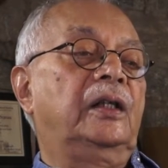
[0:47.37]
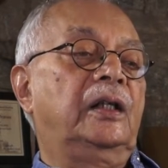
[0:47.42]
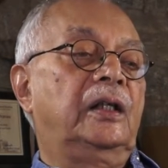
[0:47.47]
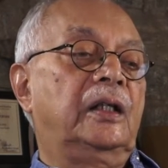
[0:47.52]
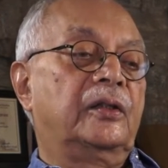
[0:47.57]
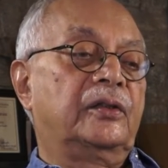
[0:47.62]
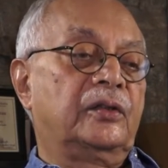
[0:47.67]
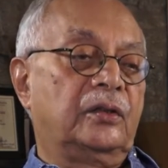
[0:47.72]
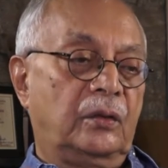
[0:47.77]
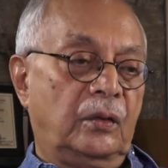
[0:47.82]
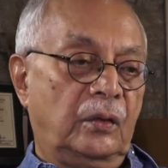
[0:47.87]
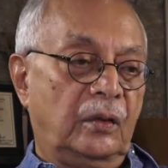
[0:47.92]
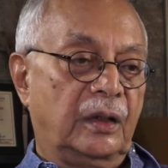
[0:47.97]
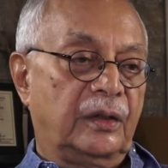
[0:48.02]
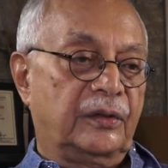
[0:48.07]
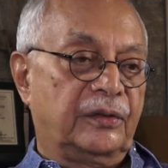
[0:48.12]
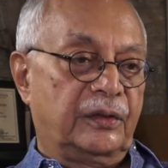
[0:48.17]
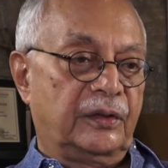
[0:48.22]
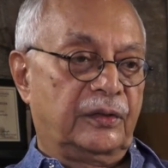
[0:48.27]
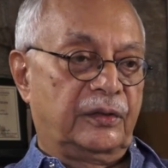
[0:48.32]
in a schooling
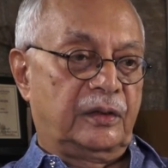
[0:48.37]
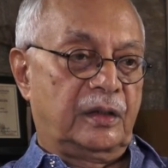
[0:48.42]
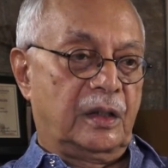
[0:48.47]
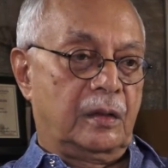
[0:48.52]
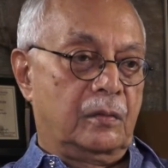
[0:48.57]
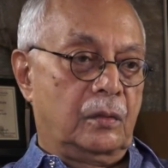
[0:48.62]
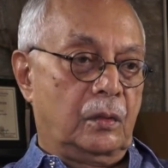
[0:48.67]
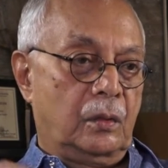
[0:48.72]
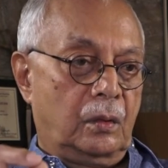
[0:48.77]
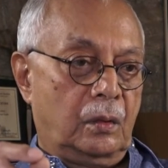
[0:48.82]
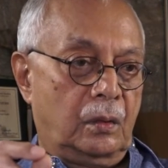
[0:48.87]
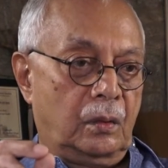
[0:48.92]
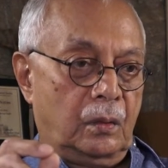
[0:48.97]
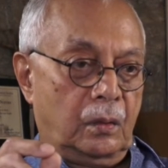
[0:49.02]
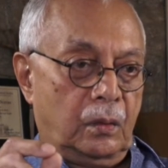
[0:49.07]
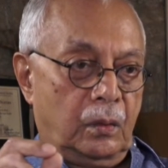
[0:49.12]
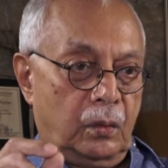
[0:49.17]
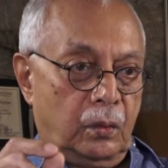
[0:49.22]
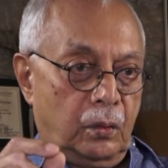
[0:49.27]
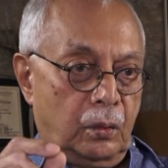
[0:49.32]
system
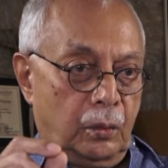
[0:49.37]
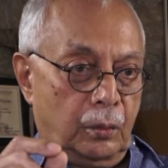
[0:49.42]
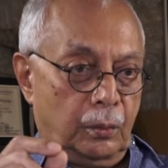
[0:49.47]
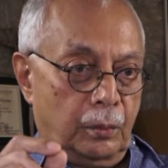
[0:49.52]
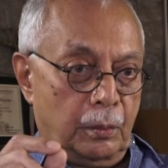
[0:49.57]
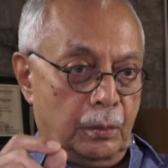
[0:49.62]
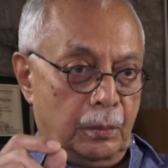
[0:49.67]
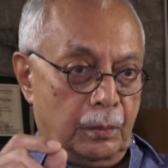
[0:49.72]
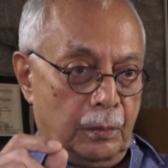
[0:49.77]
who